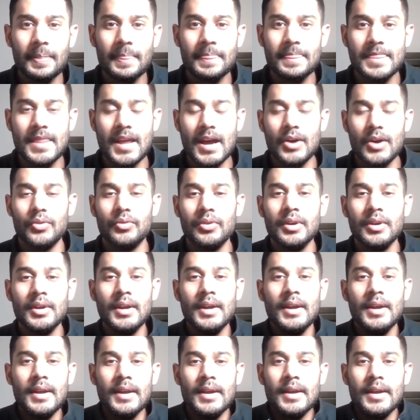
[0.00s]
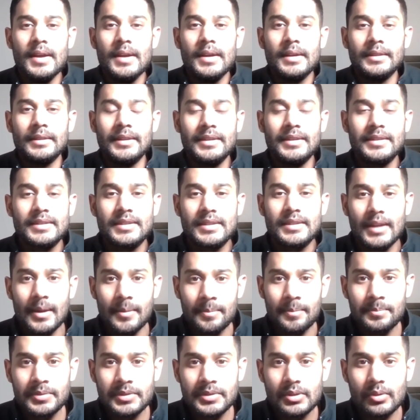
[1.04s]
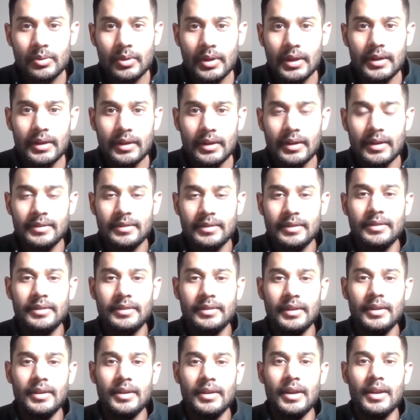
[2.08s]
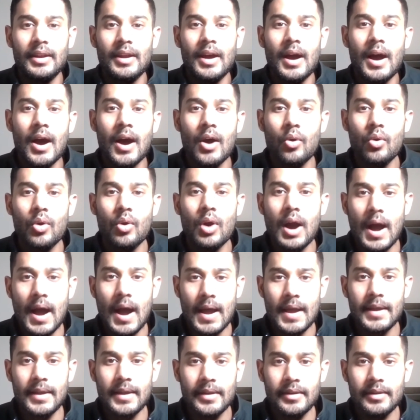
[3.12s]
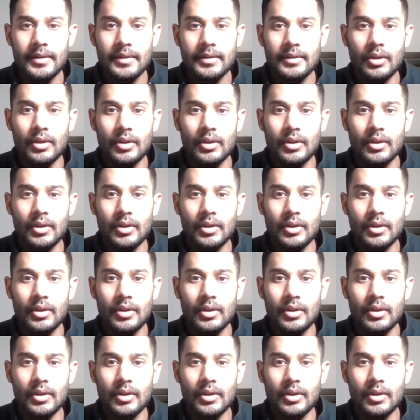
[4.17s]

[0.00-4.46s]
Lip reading: Now, the steps to get an SSN and how I